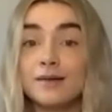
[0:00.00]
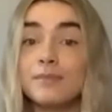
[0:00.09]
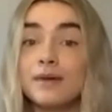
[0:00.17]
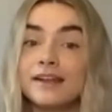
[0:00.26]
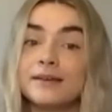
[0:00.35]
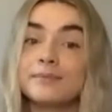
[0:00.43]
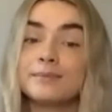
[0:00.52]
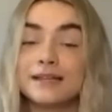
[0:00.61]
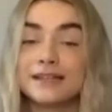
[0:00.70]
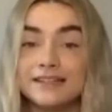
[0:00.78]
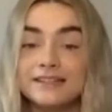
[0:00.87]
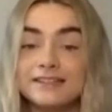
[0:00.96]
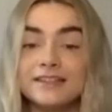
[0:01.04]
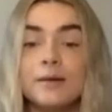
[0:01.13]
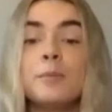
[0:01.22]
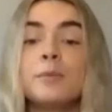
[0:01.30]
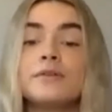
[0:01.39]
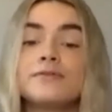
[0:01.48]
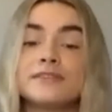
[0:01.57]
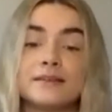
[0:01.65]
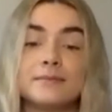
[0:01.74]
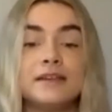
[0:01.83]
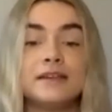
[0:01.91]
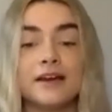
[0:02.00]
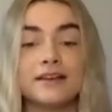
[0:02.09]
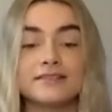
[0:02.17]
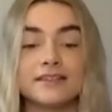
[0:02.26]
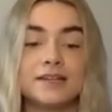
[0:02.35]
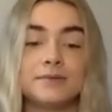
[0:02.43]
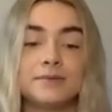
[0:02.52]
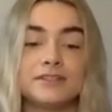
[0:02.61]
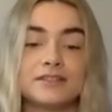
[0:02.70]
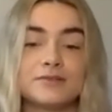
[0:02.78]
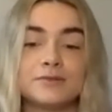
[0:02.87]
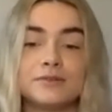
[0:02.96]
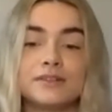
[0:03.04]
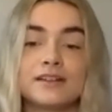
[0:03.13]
combining magnesium with this amino acid, which is called